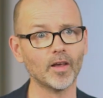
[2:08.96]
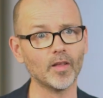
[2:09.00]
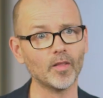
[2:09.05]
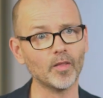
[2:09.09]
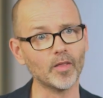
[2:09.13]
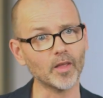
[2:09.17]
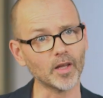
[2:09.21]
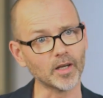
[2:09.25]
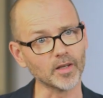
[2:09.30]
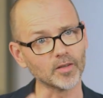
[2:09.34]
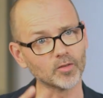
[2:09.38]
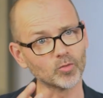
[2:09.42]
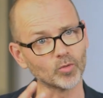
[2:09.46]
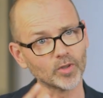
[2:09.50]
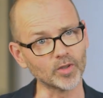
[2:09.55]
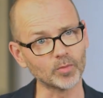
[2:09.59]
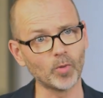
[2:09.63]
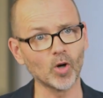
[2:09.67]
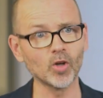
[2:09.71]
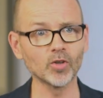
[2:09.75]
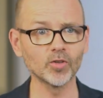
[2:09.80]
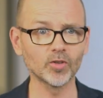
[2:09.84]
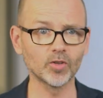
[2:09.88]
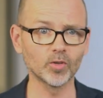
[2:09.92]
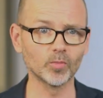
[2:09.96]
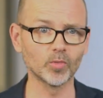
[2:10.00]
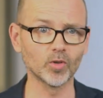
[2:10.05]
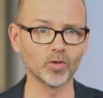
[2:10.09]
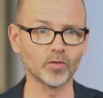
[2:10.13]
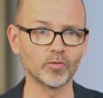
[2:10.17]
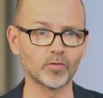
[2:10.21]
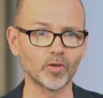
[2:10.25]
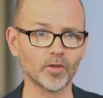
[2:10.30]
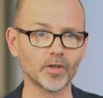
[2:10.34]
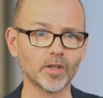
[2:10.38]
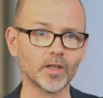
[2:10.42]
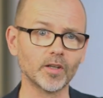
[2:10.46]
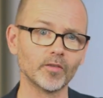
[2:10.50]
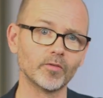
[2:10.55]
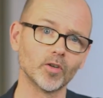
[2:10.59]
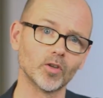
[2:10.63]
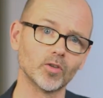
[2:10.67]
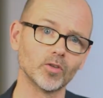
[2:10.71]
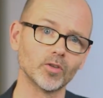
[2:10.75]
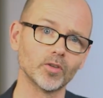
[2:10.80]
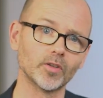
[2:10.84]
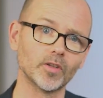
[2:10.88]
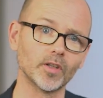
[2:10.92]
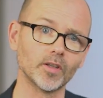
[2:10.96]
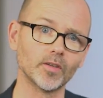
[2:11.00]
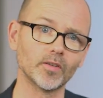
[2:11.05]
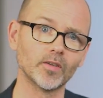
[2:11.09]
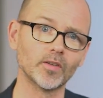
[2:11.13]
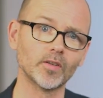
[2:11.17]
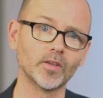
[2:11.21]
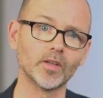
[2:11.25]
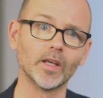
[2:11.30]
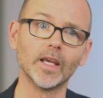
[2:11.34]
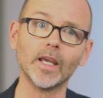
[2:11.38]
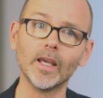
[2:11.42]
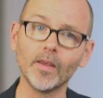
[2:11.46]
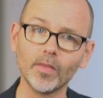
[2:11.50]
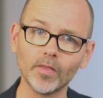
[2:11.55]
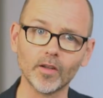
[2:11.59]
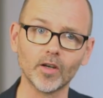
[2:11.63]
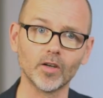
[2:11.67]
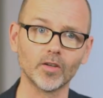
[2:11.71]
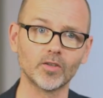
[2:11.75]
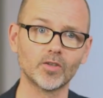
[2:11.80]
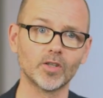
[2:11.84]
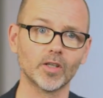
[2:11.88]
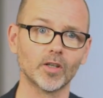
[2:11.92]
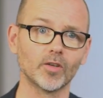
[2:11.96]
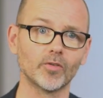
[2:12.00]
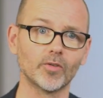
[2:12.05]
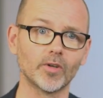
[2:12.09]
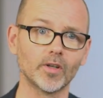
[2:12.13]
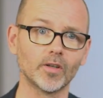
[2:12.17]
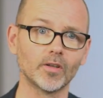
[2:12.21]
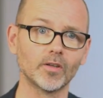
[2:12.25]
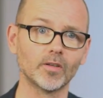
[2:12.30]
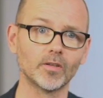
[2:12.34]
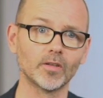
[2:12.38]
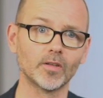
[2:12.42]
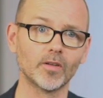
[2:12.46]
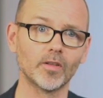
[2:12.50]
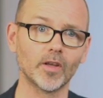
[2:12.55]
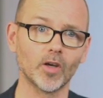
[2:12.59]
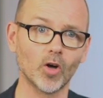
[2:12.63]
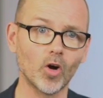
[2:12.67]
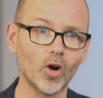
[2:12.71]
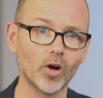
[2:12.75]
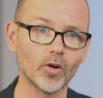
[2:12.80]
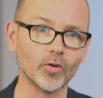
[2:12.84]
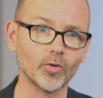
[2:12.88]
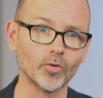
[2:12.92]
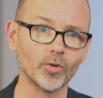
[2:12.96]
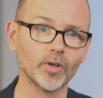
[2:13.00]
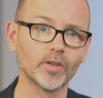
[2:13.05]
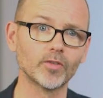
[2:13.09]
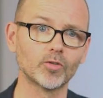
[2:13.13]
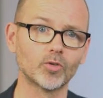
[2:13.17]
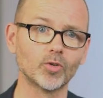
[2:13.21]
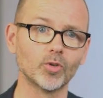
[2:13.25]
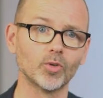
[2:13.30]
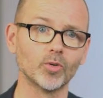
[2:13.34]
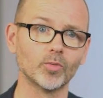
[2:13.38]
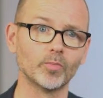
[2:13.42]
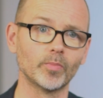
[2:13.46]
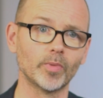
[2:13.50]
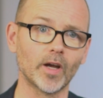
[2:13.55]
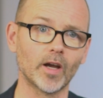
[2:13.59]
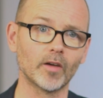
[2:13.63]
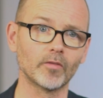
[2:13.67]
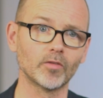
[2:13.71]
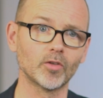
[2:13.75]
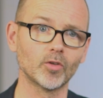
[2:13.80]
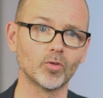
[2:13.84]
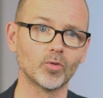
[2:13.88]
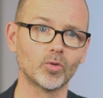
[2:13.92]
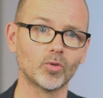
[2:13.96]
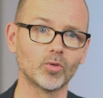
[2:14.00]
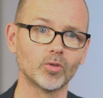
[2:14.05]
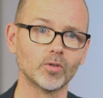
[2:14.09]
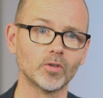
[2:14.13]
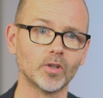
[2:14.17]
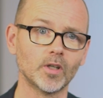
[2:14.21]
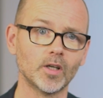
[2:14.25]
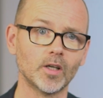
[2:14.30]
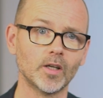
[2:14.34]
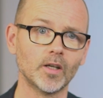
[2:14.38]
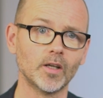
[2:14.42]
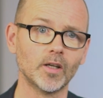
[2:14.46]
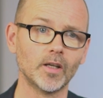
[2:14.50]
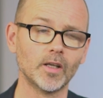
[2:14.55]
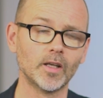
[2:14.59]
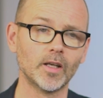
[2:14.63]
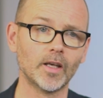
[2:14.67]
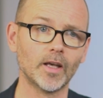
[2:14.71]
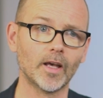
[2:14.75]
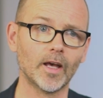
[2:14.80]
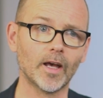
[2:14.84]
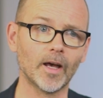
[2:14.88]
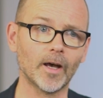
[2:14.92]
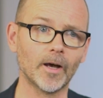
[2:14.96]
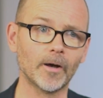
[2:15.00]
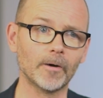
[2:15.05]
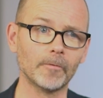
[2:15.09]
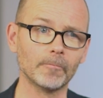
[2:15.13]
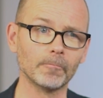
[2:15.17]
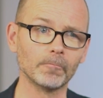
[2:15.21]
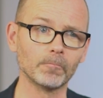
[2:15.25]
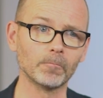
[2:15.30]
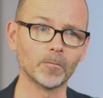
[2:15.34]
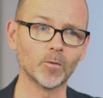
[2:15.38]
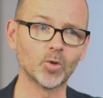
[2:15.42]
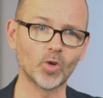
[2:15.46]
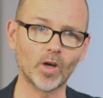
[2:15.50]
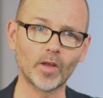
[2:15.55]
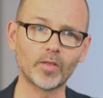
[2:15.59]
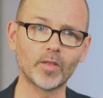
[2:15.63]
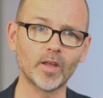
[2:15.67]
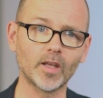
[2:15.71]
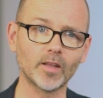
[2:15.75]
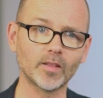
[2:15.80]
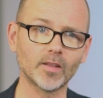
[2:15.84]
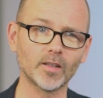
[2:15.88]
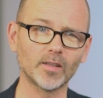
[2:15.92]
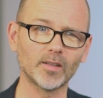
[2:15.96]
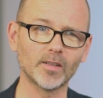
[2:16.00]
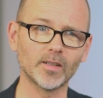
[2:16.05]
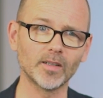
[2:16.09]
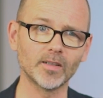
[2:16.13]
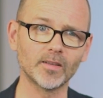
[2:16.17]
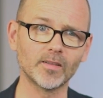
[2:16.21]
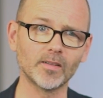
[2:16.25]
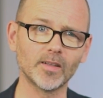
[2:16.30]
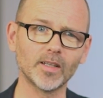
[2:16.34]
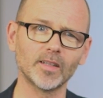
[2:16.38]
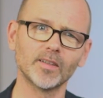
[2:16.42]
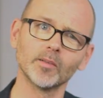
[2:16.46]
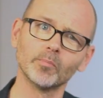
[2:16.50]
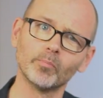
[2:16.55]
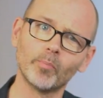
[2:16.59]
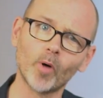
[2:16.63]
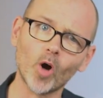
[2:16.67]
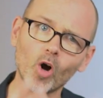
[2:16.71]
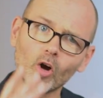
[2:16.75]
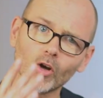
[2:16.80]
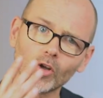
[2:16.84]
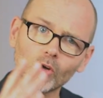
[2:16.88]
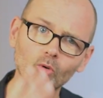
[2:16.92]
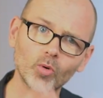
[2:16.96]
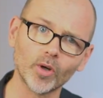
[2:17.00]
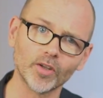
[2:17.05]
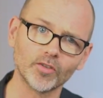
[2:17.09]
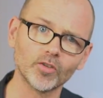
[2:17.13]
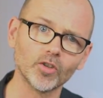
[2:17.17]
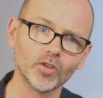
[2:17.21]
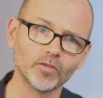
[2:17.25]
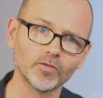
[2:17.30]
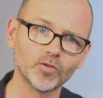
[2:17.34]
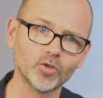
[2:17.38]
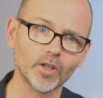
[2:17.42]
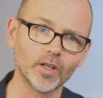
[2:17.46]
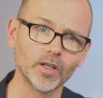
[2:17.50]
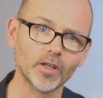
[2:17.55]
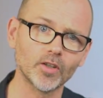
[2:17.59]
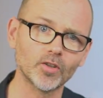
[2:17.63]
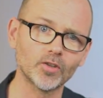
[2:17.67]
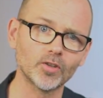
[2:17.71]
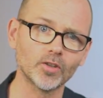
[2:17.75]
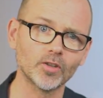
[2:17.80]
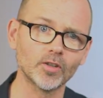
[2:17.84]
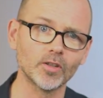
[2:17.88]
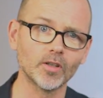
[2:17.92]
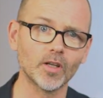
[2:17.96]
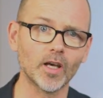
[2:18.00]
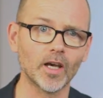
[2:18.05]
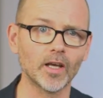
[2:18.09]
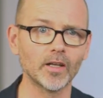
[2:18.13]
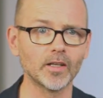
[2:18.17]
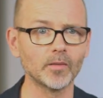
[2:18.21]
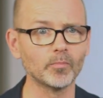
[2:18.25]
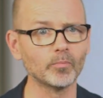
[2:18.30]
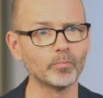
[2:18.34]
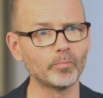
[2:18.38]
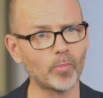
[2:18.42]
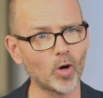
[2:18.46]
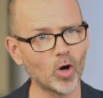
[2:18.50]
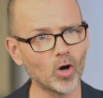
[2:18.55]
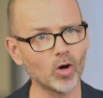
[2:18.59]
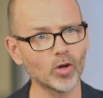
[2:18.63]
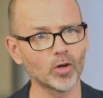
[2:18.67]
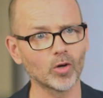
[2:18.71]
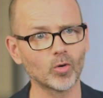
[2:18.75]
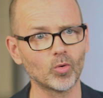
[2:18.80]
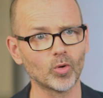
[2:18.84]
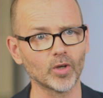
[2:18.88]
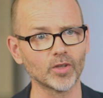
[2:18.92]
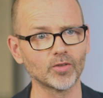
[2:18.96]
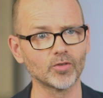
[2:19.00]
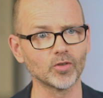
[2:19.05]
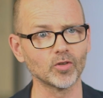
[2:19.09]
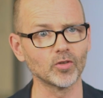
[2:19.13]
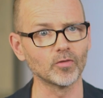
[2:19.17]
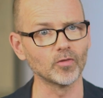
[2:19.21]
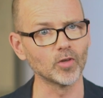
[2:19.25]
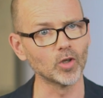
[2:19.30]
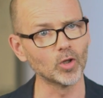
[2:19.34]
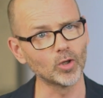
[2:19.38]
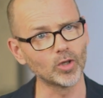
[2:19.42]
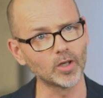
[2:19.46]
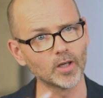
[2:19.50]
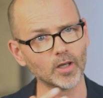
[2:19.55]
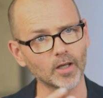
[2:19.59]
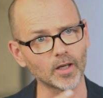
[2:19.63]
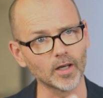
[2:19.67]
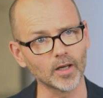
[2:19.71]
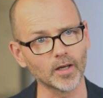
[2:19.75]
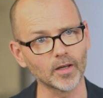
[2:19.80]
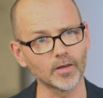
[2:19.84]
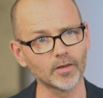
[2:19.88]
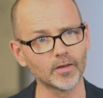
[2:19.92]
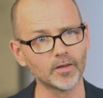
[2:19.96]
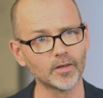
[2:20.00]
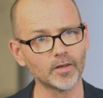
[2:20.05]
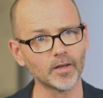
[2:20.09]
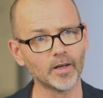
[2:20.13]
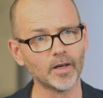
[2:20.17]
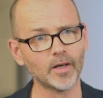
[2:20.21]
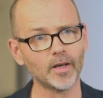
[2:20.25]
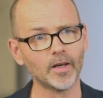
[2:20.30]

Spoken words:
that is responsible for the difficulties in their children. They are a risk group after all. So I think that it's in part a question of tradition and in part a question of looking at